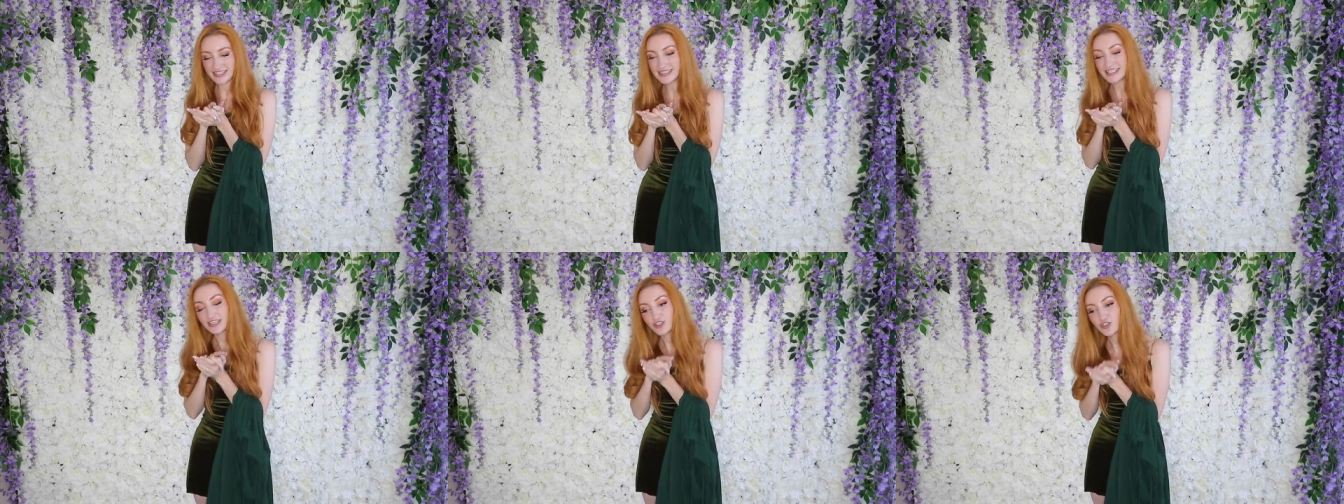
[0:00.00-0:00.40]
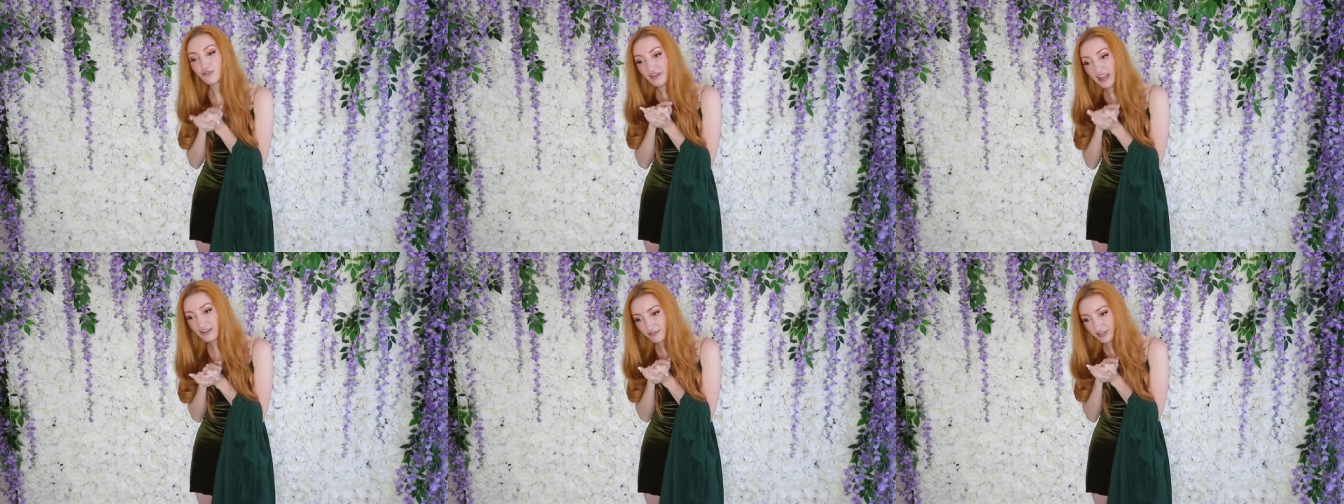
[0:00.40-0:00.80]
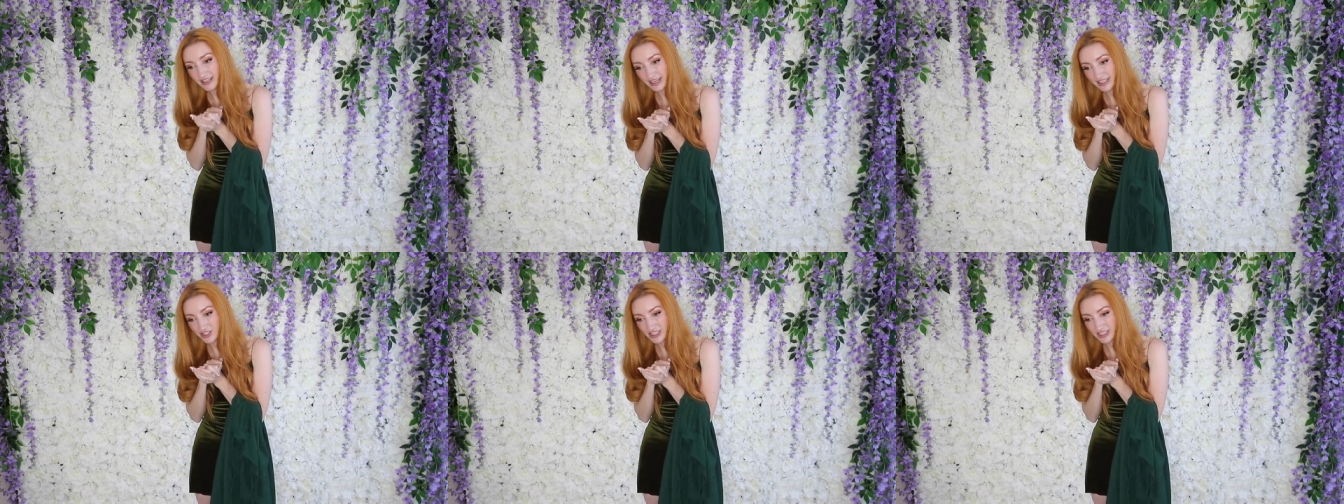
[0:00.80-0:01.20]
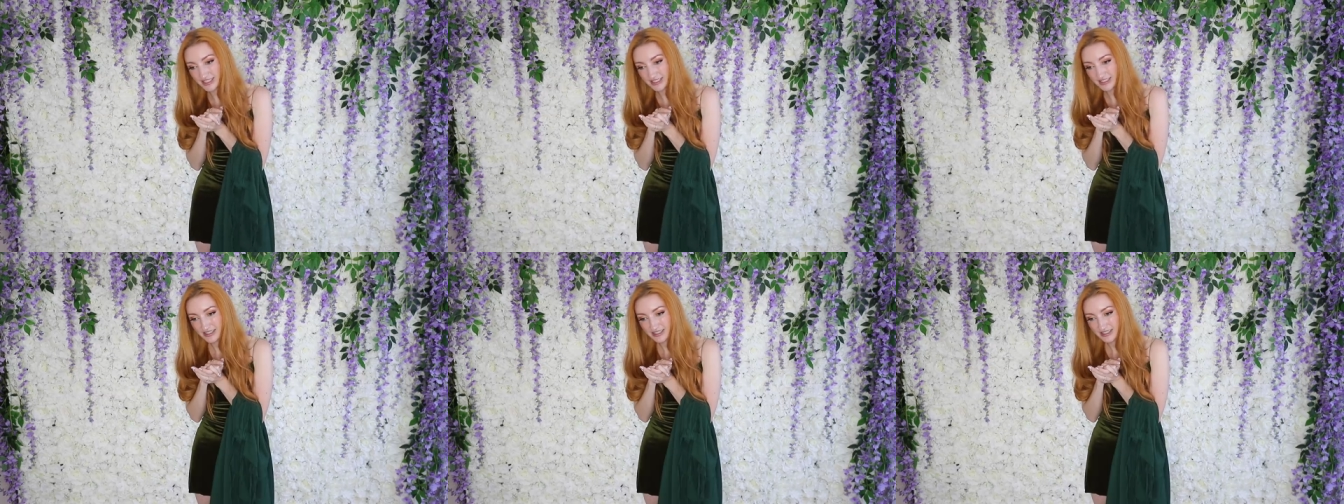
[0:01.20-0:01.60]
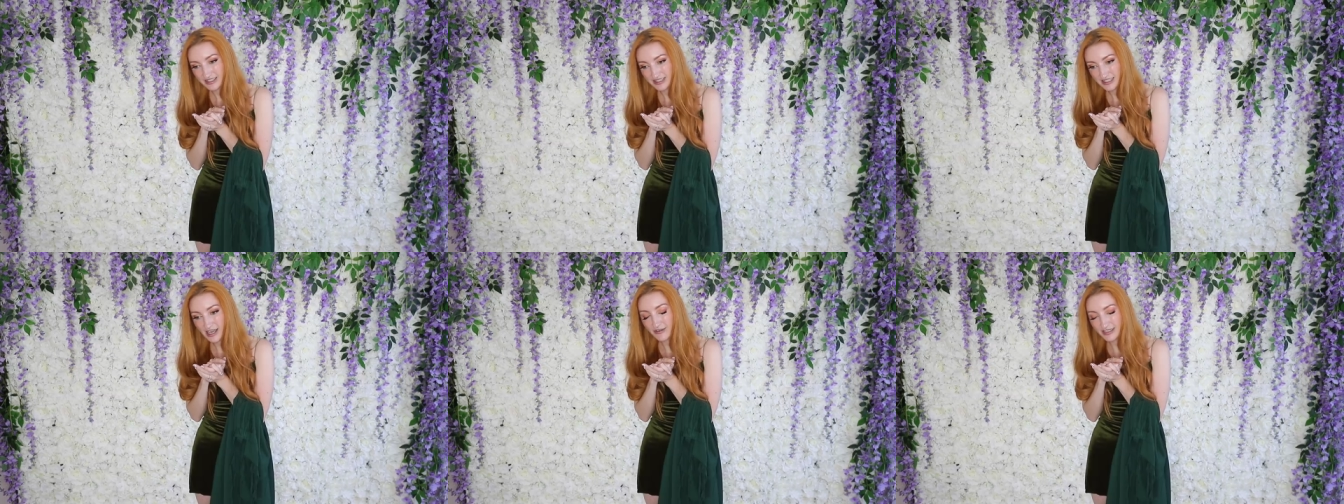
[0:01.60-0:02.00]
Is that your favorite, Archie?
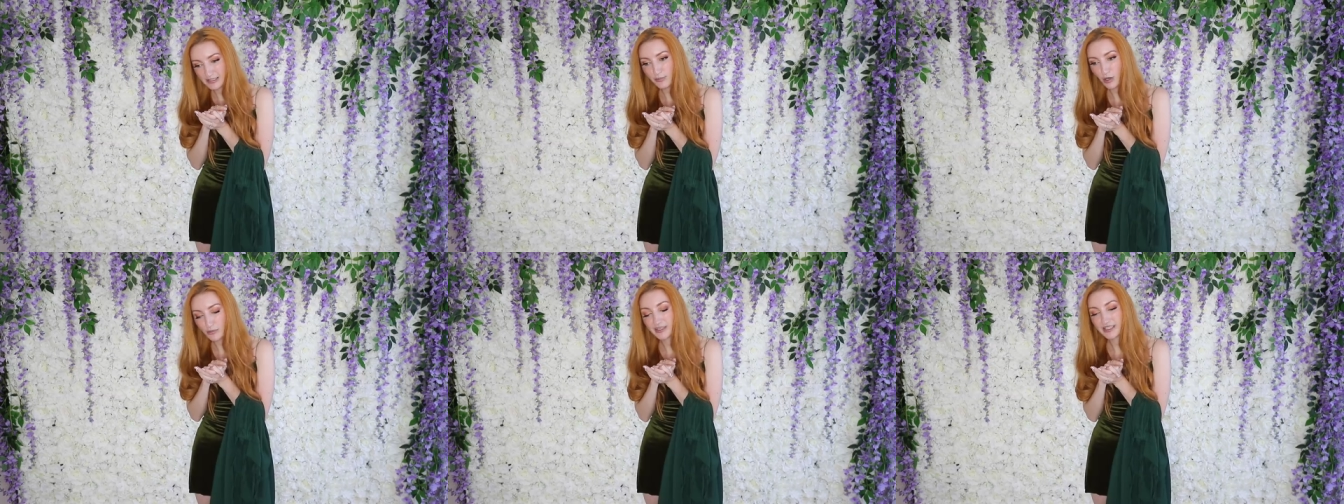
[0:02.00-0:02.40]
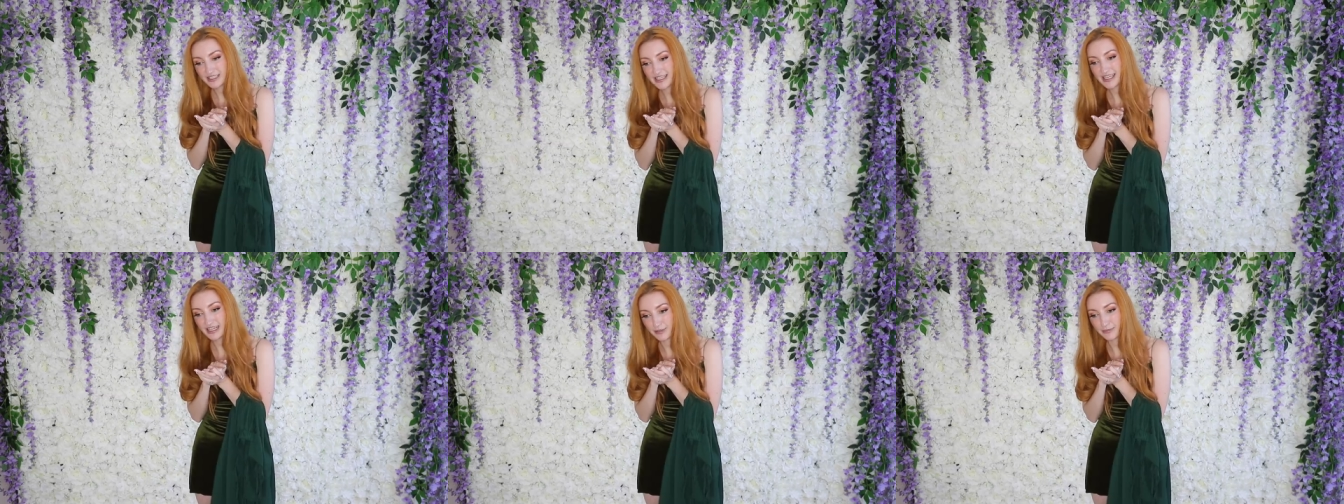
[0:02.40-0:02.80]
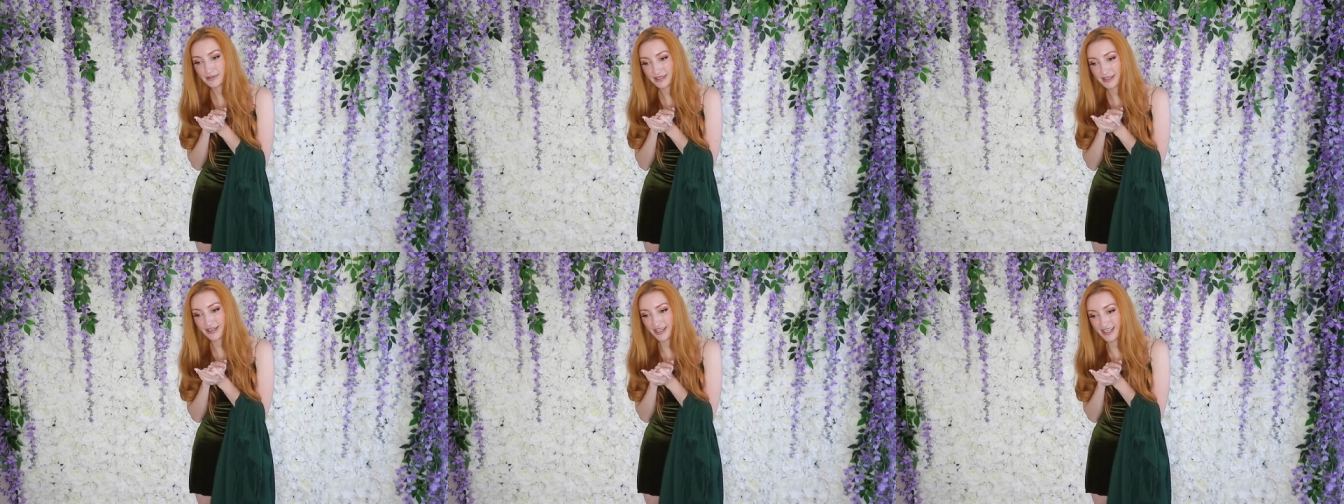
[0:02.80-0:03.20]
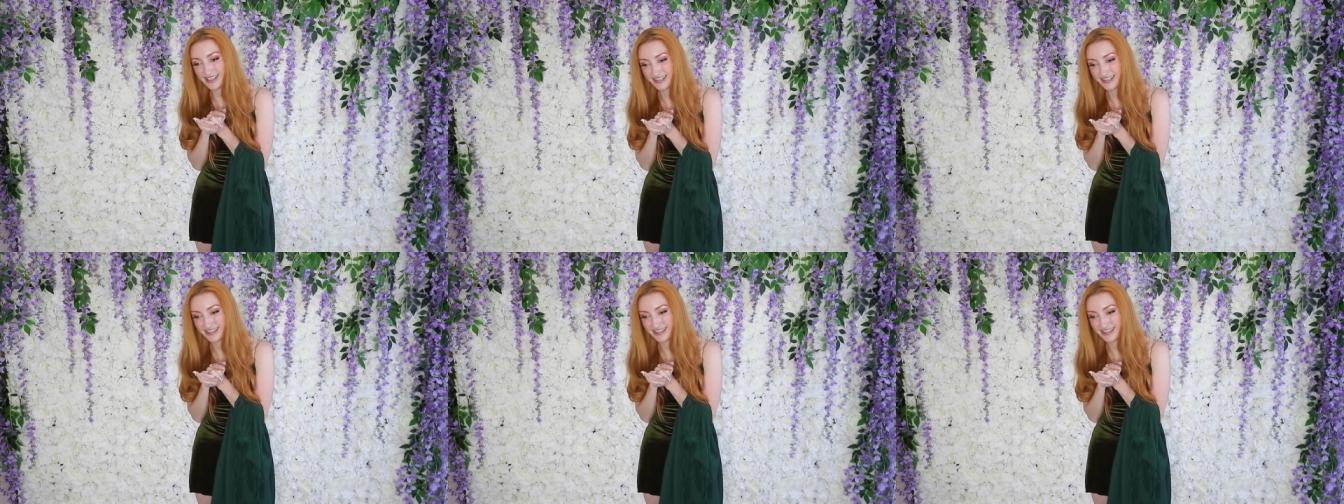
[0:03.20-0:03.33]
Now he's bobbing his head up and down.